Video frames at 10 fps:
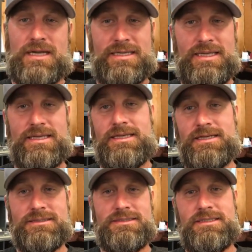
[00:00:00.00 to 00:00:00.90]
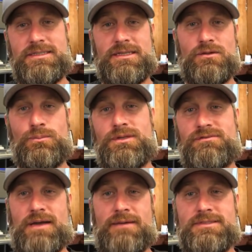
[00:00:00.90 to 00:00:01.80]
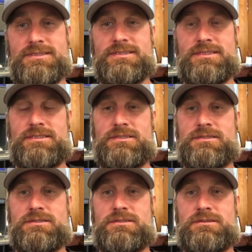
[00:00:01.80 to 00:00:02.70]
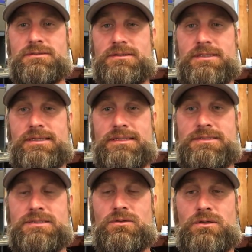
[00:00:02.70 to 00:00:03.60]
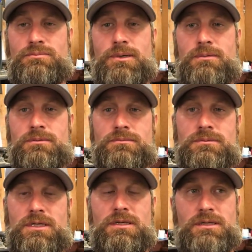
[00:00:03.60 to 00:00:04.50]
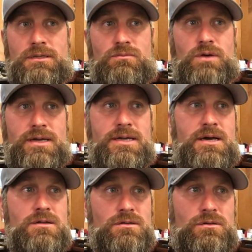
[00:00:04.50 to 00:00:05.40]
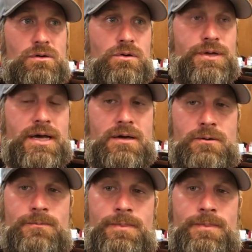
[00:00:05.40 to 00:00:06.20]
I can't guarantee that they'll be 5 to 6 inches. Okay, that's the only problem. Right now they're growing out.